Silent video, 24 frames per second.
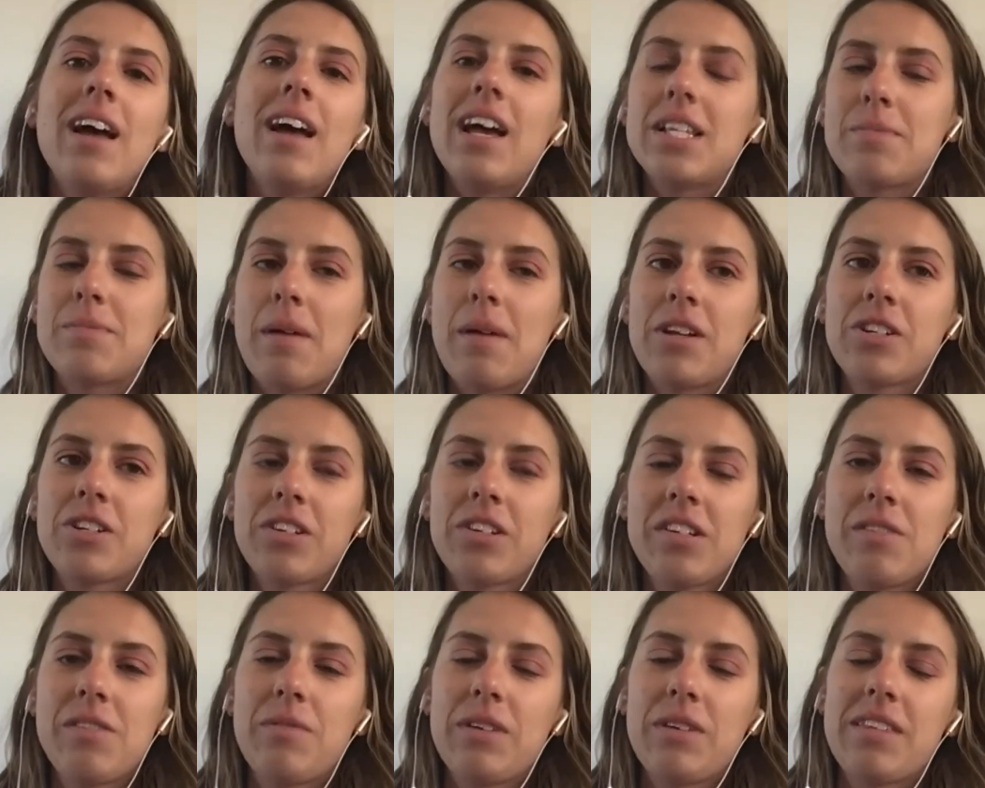
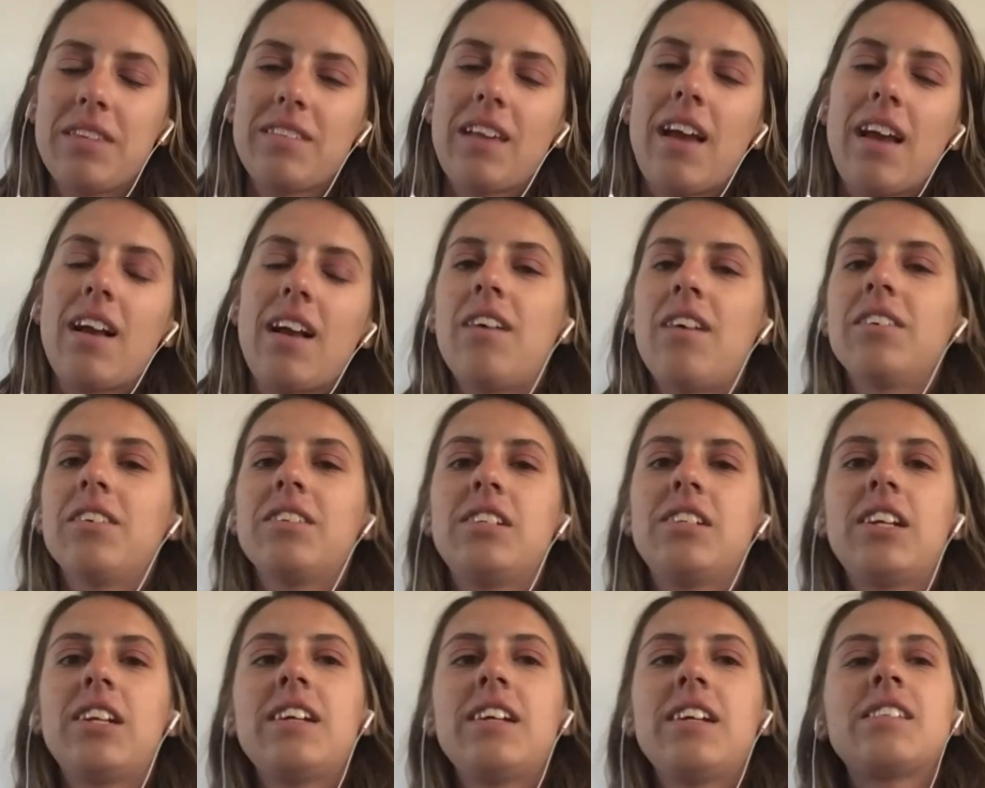especially with
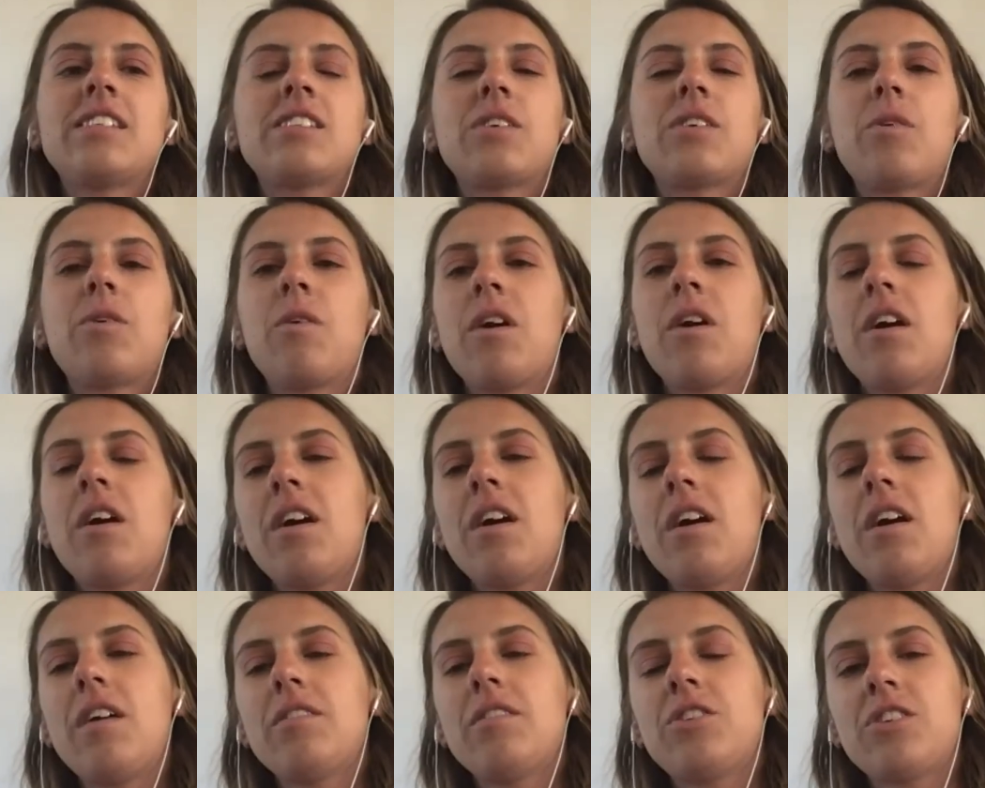psychologists
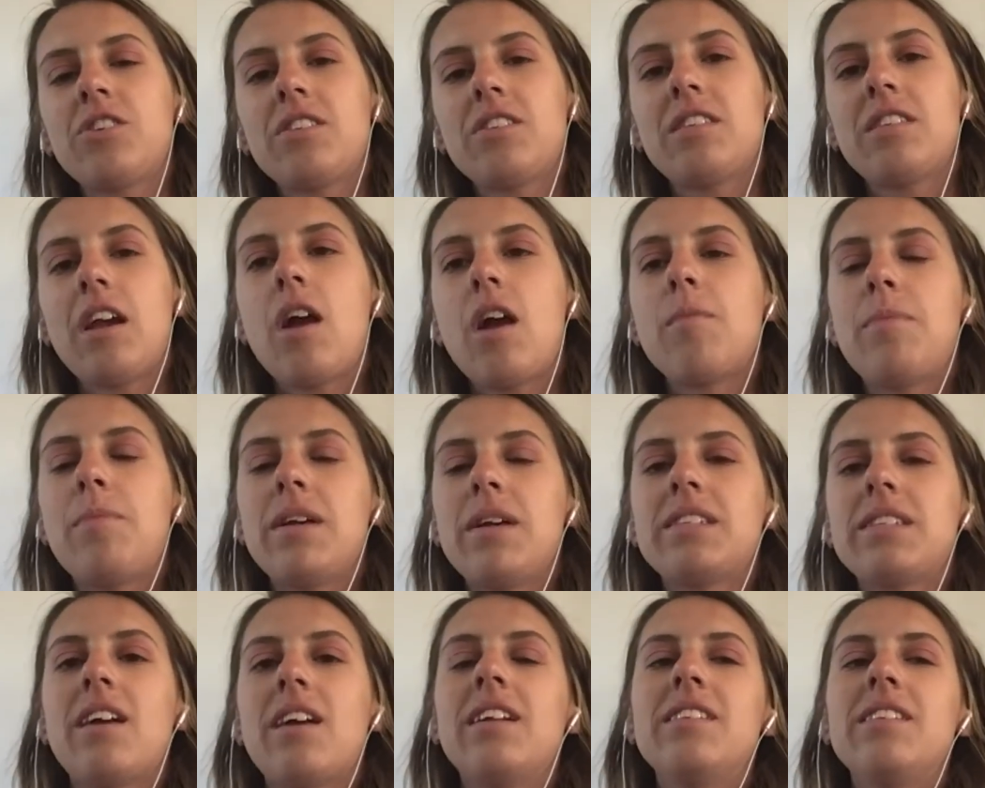or just
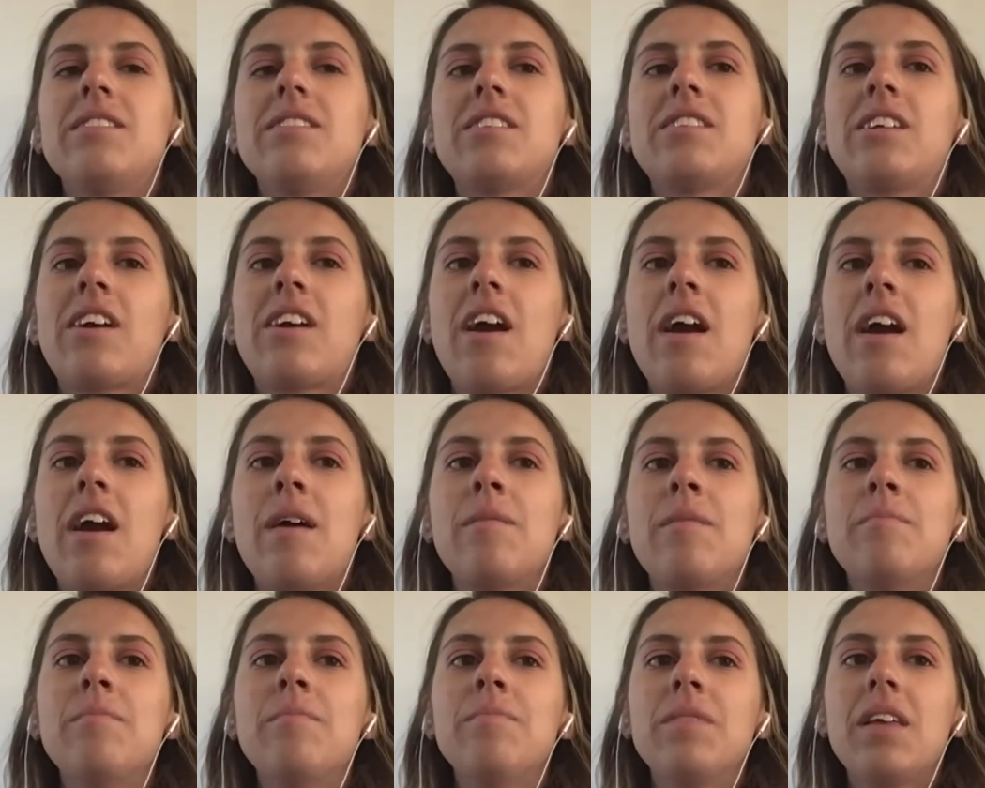therapists on
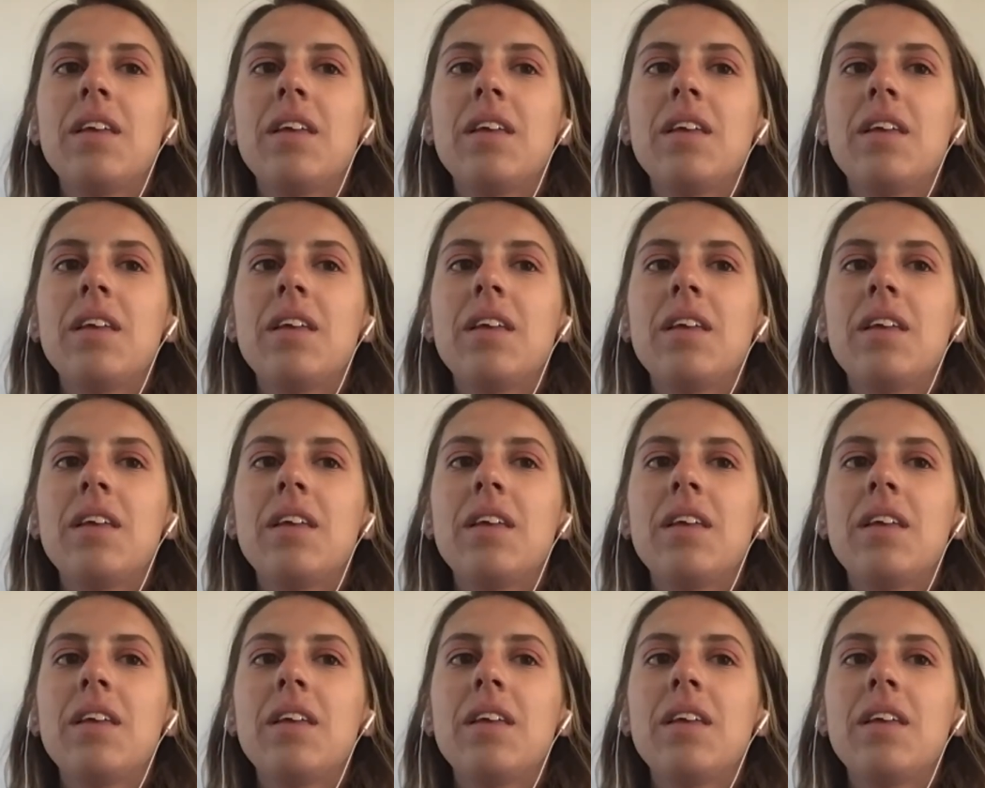Instagram,